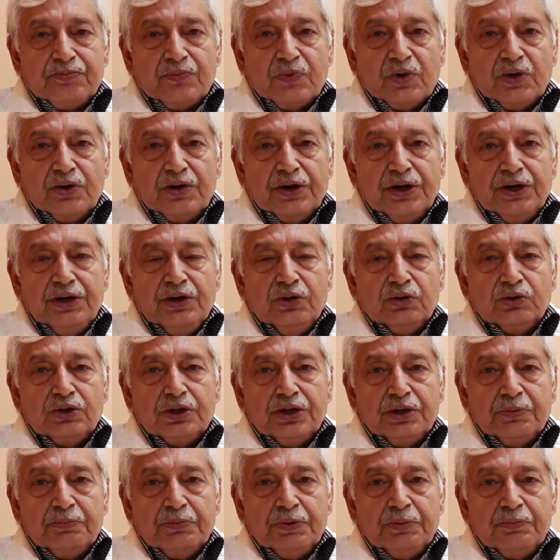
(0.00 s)

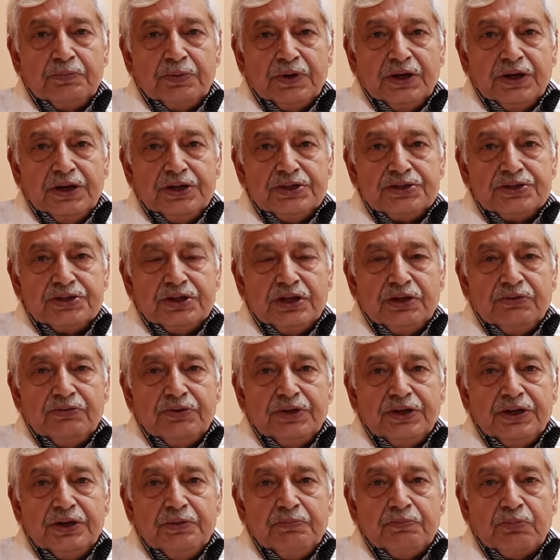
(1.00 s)
radiotherapy plays a
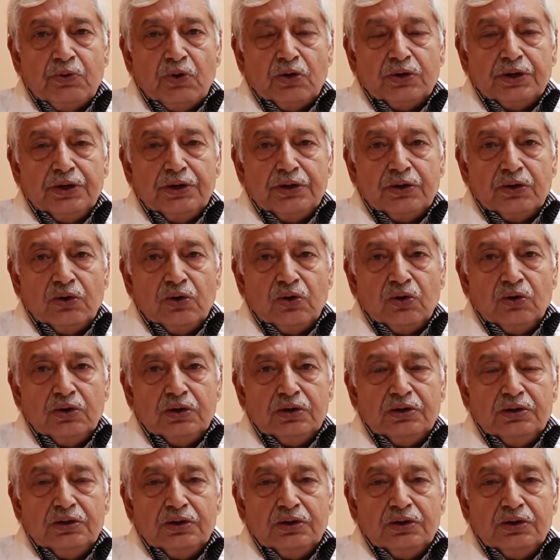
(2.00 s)
very important role,